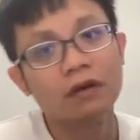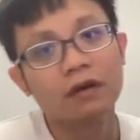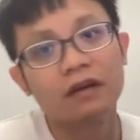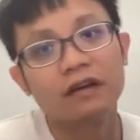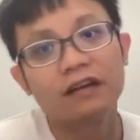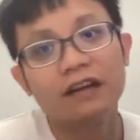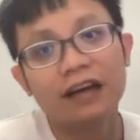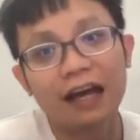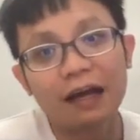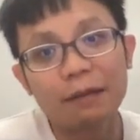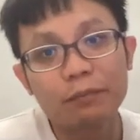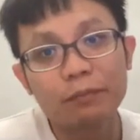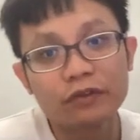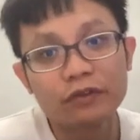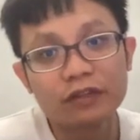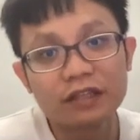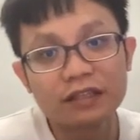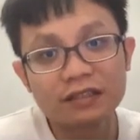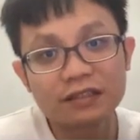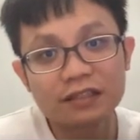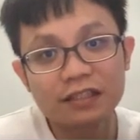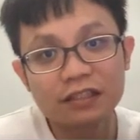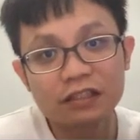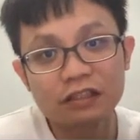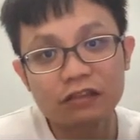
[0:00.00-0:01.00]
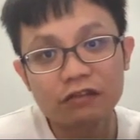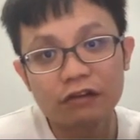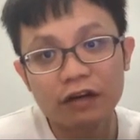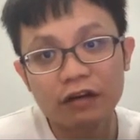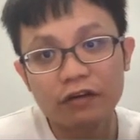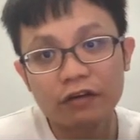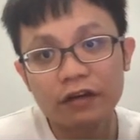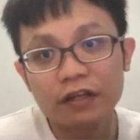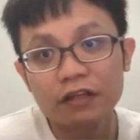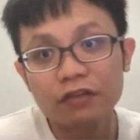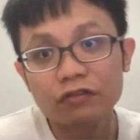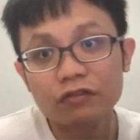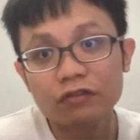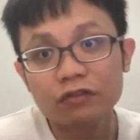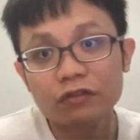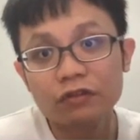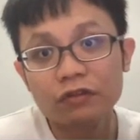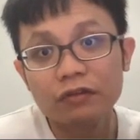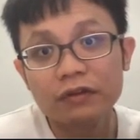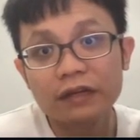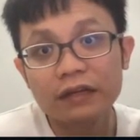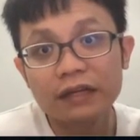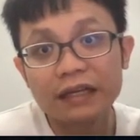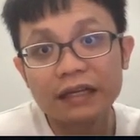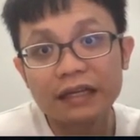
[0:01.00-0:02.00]
The hypothesis you are going to
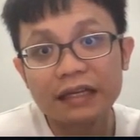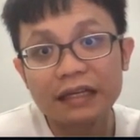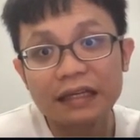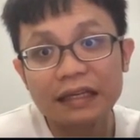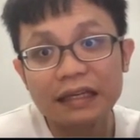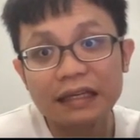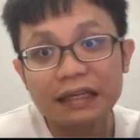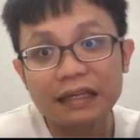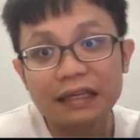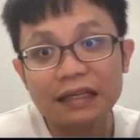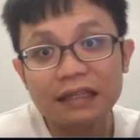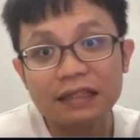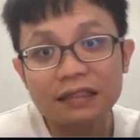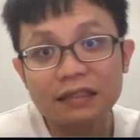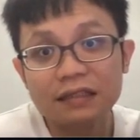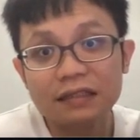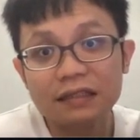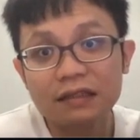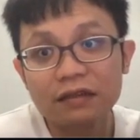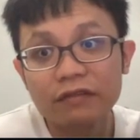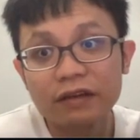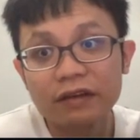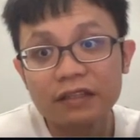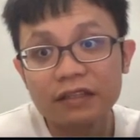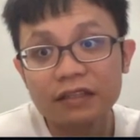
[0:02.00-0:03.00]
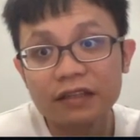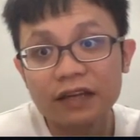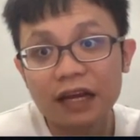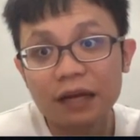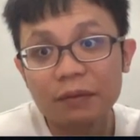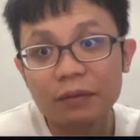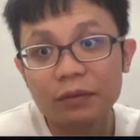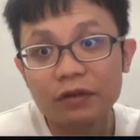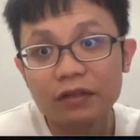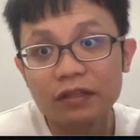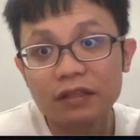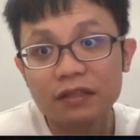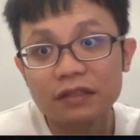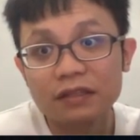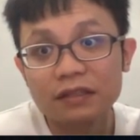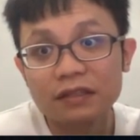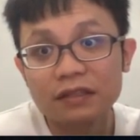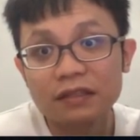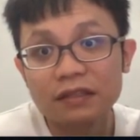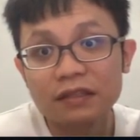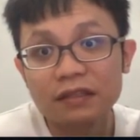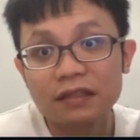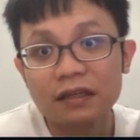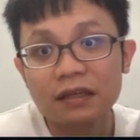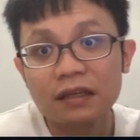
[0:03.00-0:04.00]
do is, where's the hypothesis?